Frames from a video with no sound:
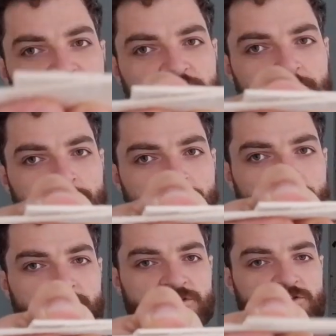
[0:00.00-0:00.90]
shim,
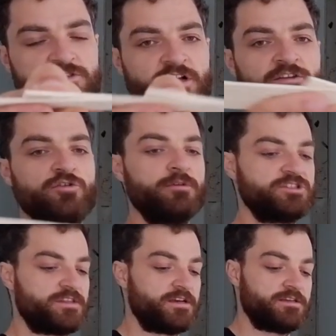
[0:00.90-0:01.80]
so there's not too
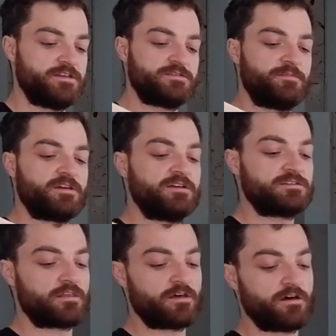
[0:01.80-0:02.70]
much thickness because
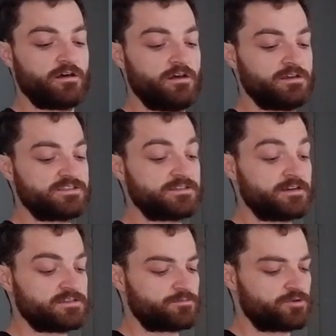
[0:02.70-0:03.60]
the
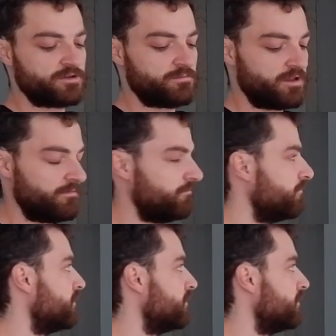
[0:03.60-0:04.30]
stud is pretty plumb.